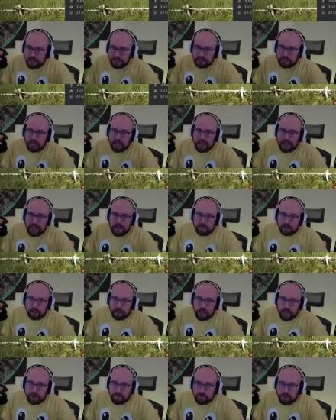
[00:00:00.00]
I have a
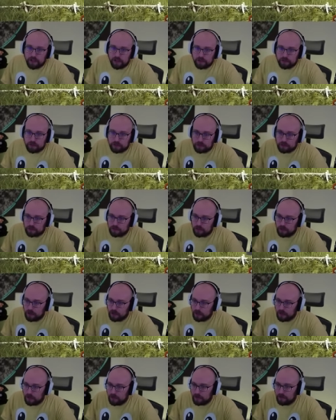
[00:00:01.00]
lot of those.
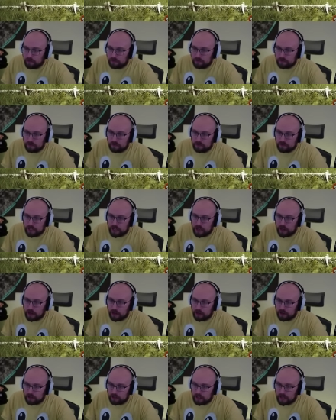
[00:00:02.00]
Um, they
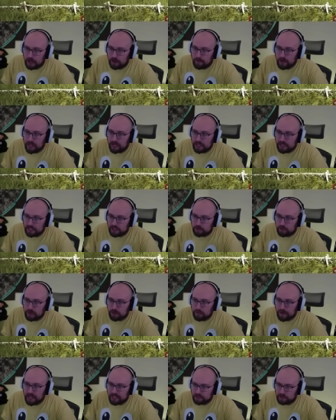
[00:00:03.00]
are combat E X P
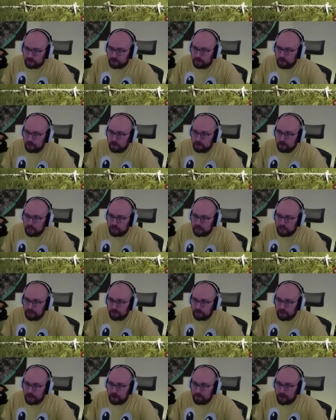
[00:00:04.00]
pets. They give
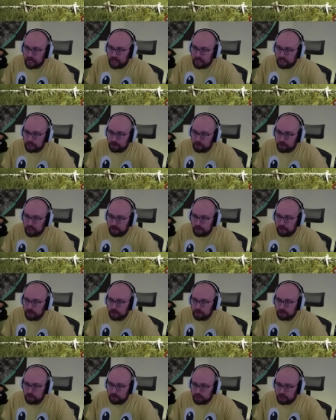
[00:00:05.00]
combat E X P.
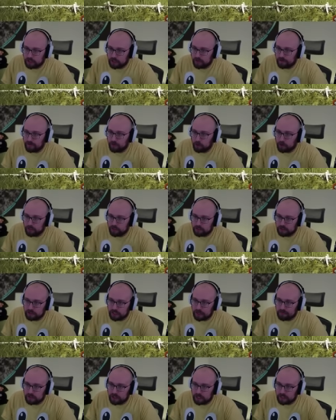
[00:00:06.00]
So at tier four, you can see I
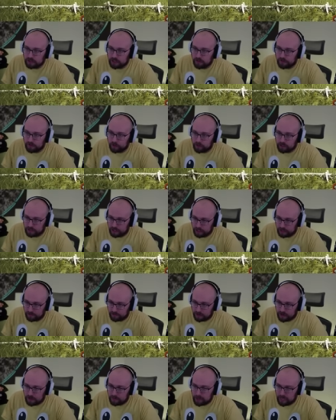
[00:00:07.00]
have a lot of tier fours. They give
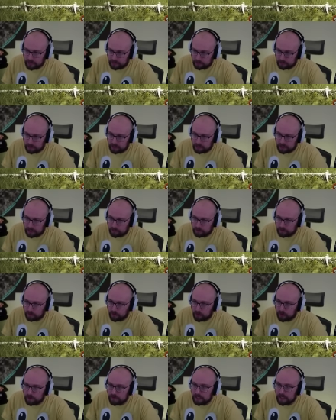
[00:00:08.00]
combat E X P times
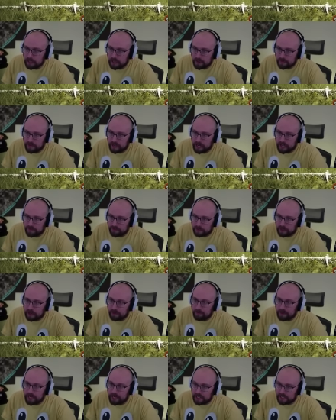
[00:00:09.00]
four. And then I have
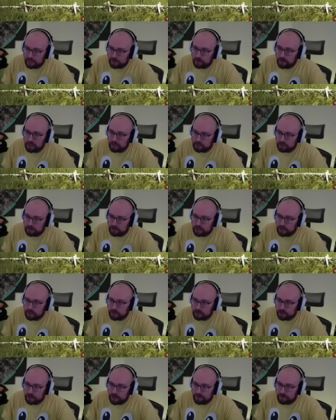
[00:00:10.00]
combat E X P as a skill.
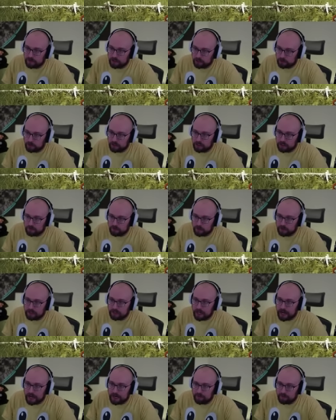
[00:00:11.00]
So I have, this one gives me
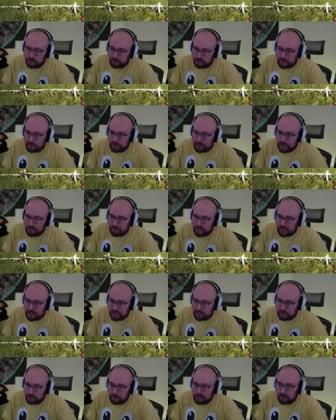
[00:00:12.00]
nine percent combat E
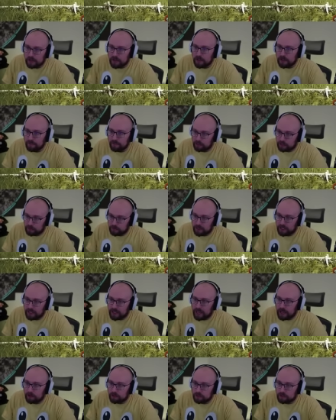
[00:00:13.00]
X P for just being
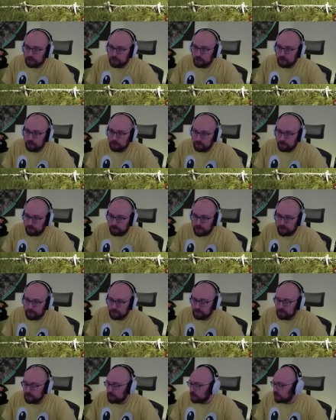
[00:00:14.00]
out, right?
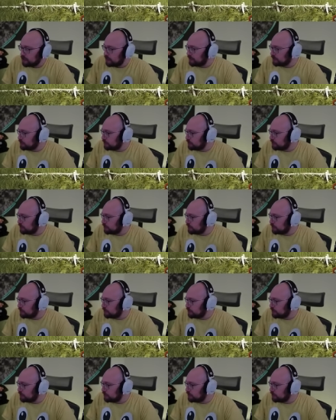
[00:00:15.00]
Uh, so